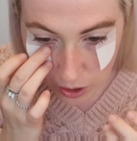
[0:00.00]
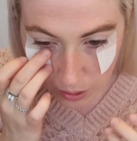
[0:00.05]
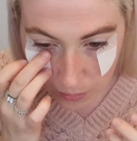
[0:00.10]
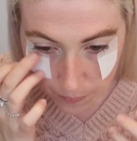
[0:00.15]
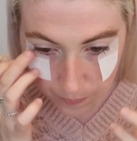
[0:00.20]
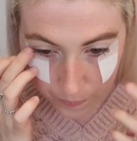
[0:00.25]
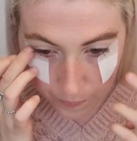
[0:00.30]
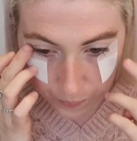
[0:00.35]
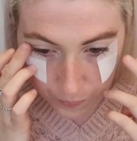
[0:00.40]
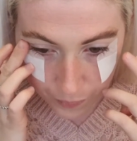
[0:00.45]

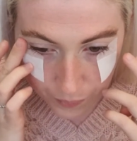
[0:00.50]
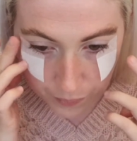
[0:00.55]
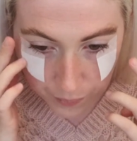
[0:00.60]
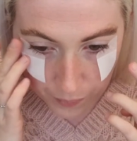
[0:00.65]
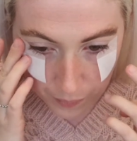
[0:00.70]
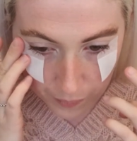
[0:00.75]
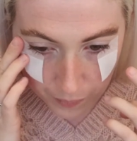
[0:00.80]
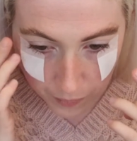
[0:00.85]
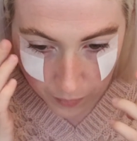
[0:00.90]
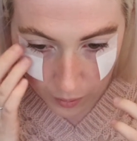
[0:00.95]
them
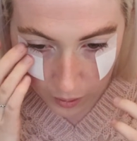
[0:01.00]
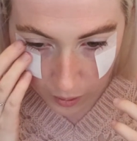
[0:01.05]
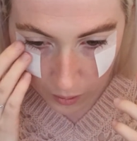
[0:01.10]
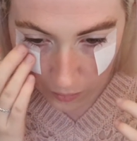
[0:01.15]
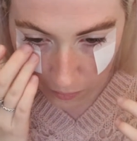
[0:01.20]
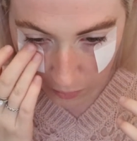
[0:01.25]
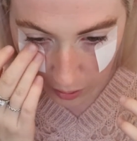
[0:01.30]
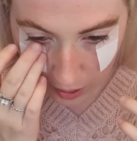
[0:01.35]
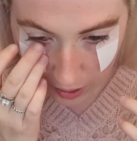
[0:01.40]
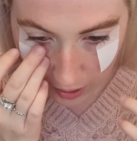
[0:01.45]

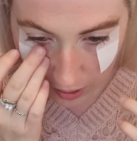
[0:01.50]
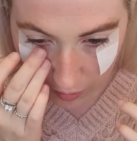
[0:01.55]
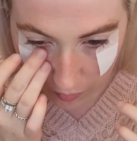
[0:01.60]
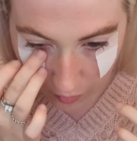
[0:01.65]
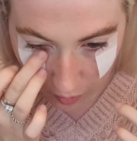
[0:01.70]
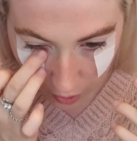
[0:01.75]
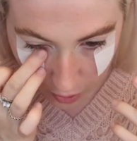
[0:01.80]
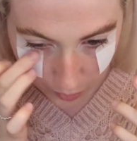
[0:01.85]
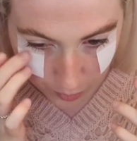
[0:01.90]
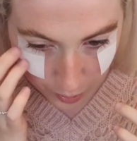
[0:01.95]
by how
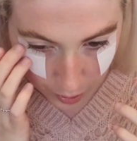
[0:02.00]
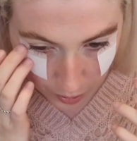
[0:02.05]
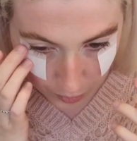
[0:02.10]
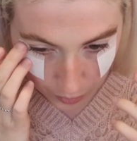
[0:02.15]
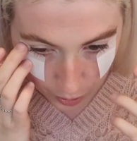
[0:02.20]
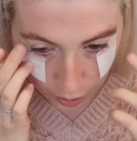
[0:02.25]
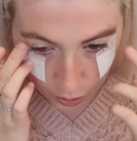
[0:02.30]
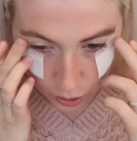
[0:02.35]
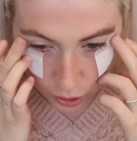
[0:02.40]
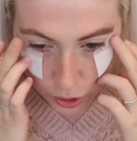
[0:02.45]
far you put them
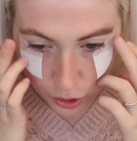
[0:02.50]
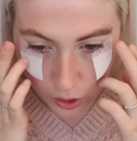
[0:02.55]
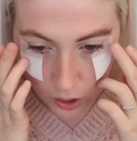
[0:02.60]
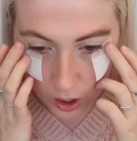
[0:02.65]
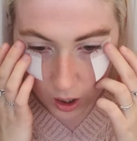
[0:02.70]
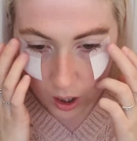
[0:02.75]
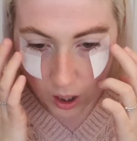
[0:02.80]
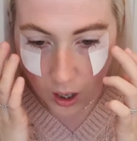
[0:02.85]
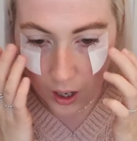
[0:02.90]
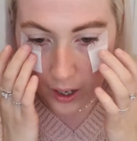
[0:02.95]
across
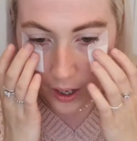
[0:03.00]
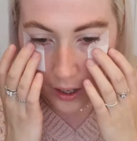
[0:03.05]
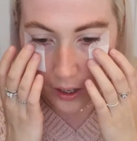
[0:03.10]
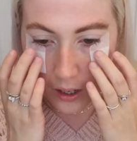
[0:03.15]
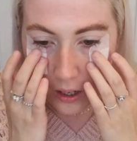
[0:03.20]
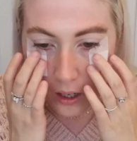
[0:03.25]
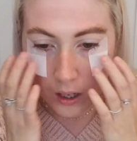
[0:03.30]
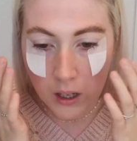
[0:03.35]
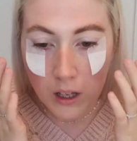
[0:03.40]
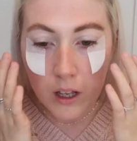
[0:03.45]
your eye,
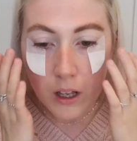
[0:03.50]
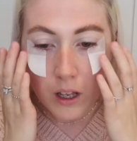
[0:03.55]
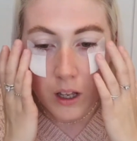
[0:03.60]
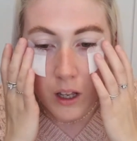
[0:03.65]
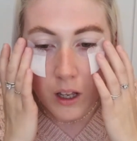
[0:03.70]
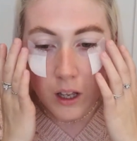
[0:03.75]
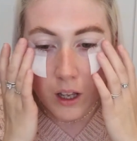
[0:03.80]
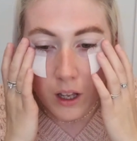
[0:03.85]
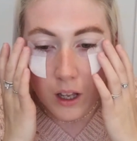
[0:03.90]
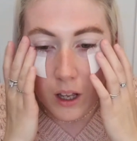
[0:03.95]

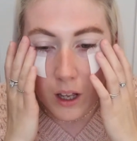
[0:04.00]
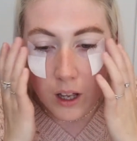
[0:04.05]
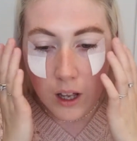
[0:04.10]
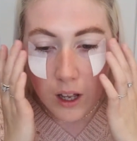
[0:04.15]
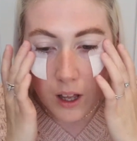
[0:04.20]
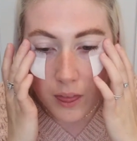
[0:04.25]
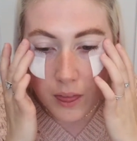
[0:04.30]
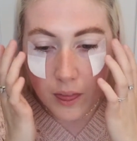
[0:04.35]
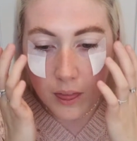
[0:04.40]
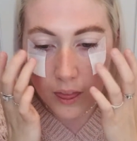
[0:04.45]

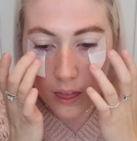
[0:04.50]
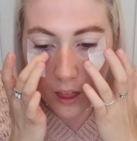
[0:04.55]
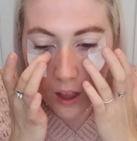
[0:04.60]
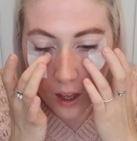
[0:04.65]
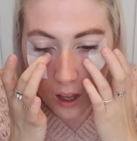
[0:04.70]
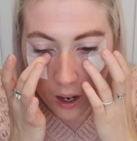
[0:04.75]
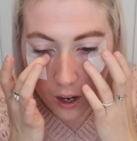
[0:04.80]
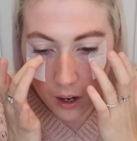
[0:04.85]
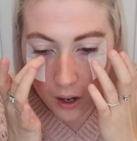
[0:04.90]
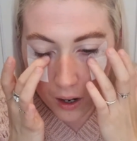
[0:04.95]
and
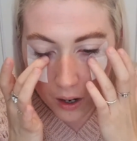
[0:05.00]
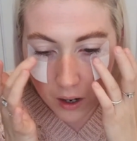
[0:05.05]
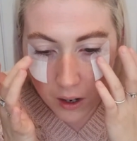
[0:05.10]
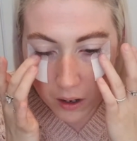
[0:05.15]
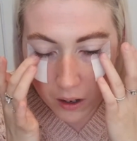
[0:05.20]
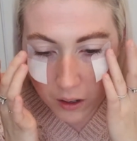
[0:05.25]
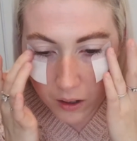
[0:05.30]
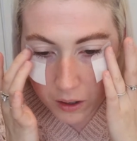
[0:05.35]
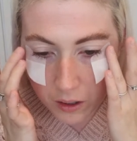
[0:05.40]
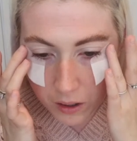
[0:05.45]
then
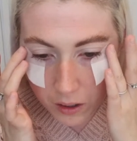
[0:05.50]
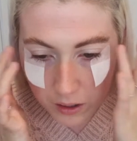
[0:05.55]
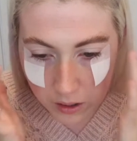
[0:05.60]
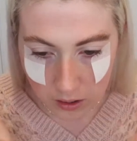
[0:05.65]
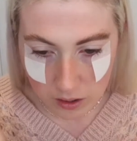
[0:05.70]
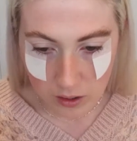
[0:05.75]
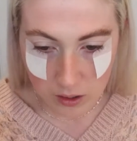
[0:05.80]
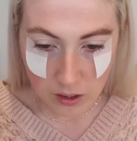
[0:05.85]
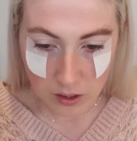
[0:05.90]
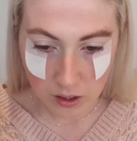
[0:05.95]

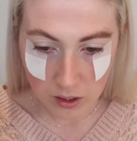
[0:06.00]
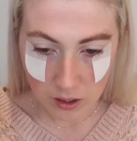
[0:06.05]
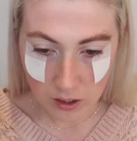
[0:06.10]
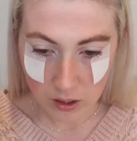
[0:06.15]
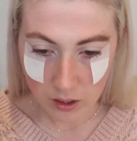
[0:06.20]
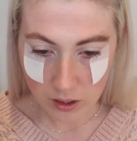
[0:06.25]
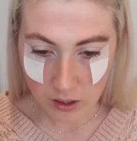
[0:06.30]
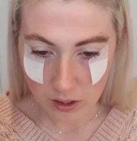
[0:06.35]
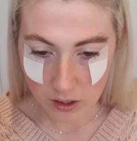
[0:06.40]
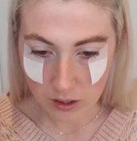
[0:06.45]

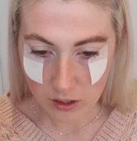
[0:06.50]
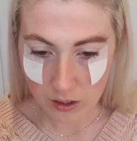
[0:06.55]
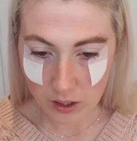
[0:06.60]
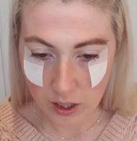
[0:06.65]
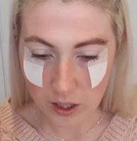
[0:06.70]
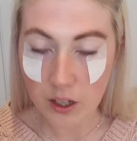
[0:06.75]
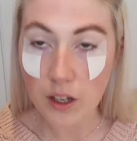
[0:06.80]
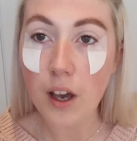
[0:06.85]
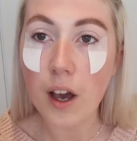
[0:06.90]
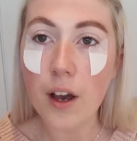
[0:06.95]

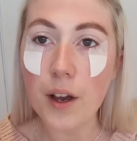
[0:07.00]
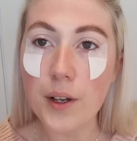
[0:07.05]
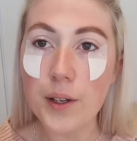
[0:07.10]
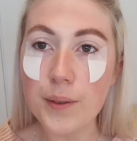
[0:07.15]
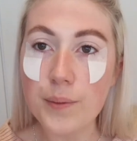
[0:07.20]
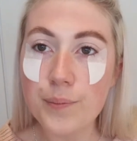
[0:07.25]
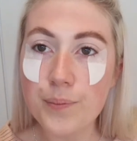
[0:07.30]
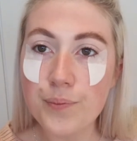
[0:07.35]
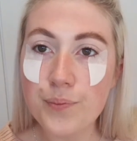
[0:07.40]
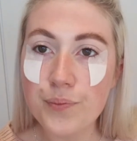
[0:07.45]
there you go,
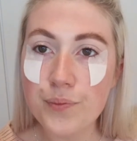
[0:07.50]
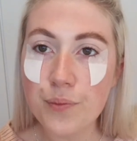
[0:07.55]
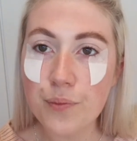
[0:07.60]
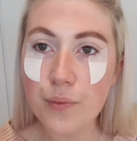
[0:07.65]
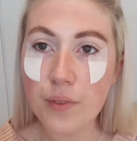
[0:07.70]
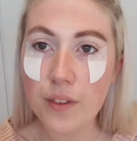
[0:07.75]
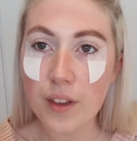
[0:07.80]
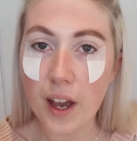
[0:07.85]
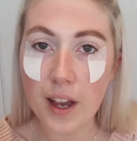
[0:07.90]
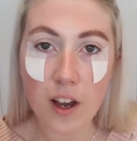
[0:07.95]

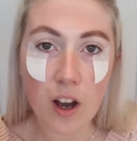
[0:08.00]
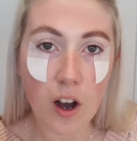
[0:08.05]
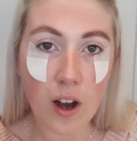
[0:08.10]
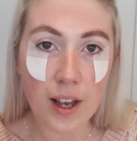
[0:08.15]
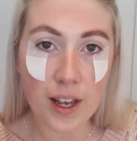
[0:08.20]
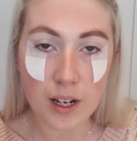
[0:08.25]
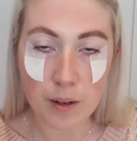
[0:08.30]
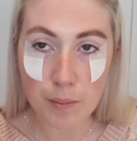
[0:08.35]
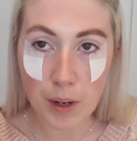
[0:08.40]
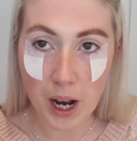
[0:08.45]
they are
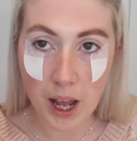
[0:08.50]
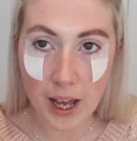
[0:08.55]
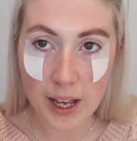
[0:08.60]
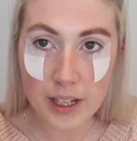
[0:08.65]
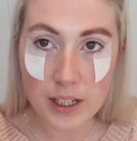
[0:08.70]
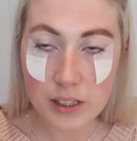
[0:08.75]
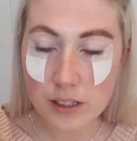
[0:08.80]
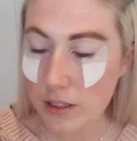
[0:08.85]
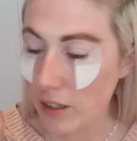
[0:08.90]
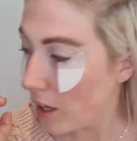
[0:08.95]
in
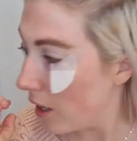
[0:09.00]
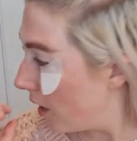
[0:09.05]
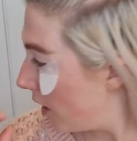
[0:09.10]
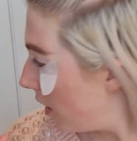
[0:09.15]
place.